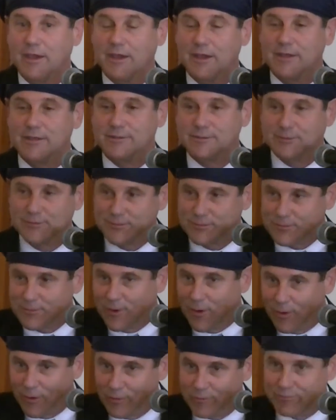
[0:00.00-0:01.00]
And
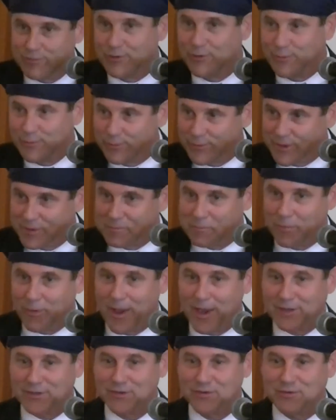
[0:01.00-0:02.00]
all of you that
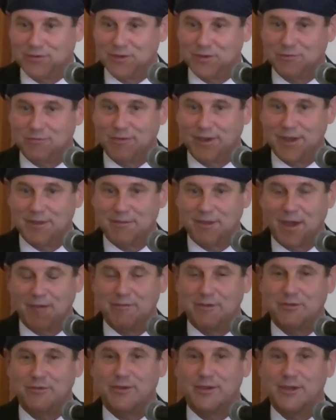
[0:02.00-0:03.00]
practice this faith
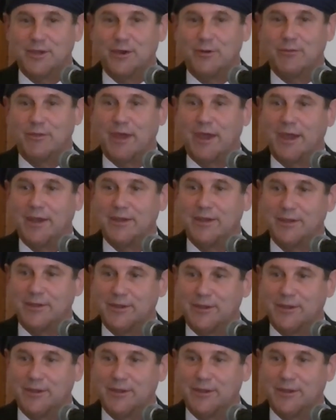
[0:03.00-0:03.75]
obviously know that,